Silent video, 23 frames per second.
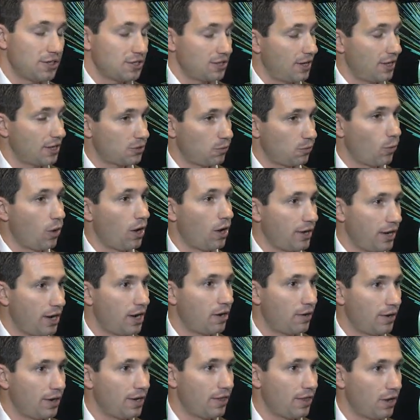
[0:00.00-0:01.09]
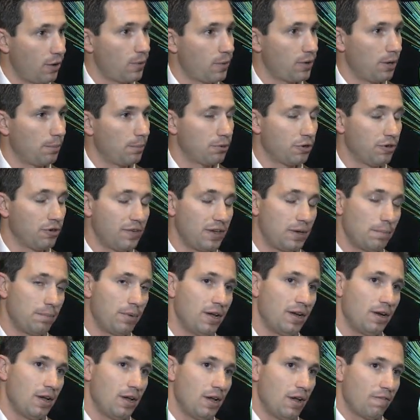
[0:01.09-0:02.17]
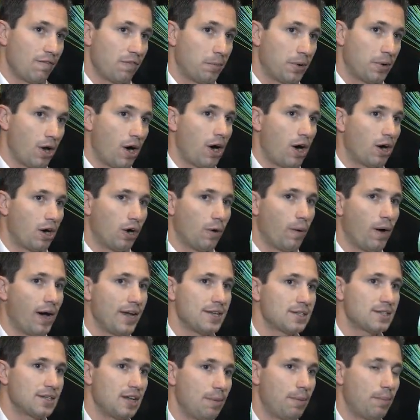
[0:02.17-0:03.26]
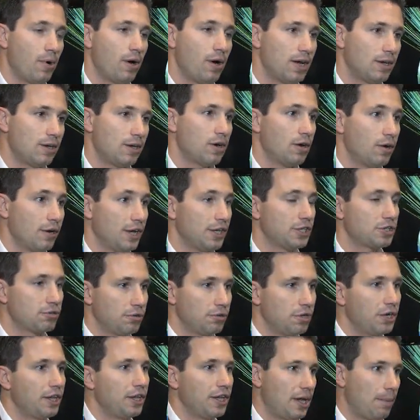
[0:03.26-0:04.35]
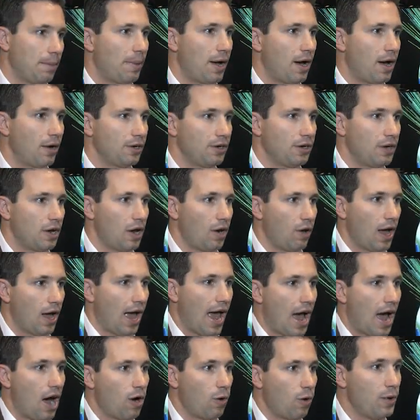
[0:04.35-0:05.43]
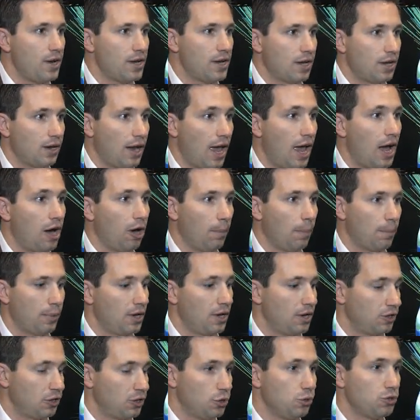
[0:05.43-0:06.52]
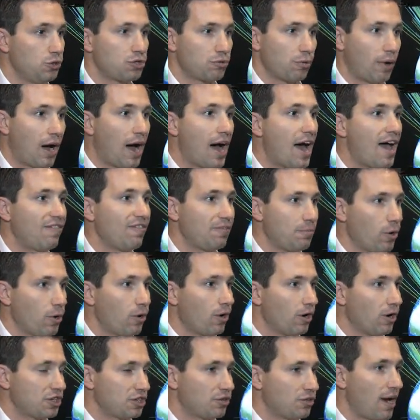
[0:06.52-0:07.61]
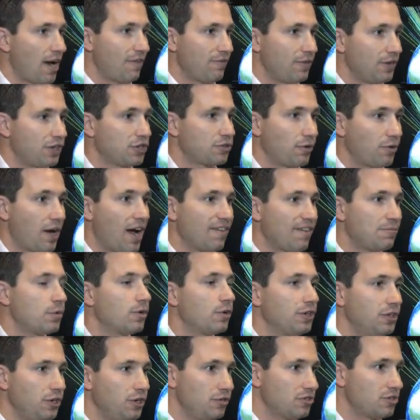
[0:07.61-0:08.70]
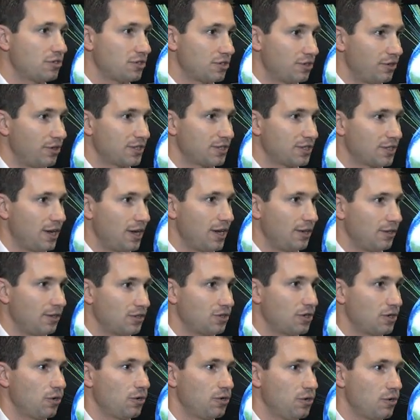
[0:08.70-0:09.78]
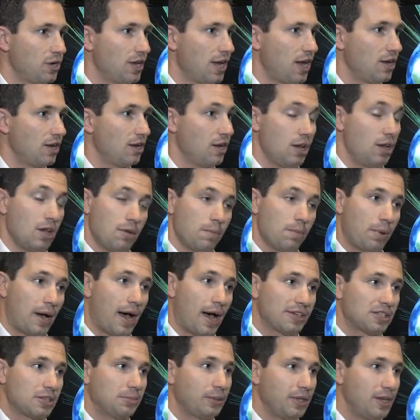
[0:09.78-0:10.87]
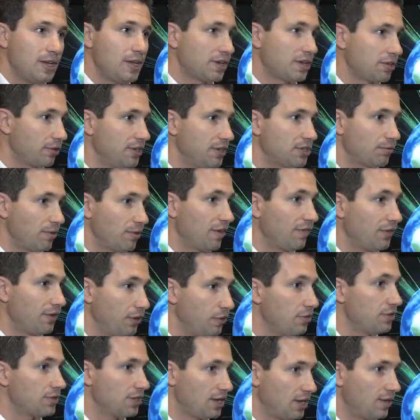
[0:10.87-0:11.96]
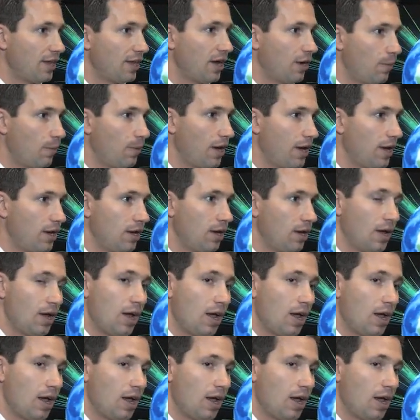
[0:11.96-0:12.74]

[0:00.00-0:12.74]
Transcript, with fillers: So that's one area that we're improving, but from an ROI standpoint, it's really about, how we can help you drive more traffic, drive more users to the site, so you can possibly increase revenues in that way.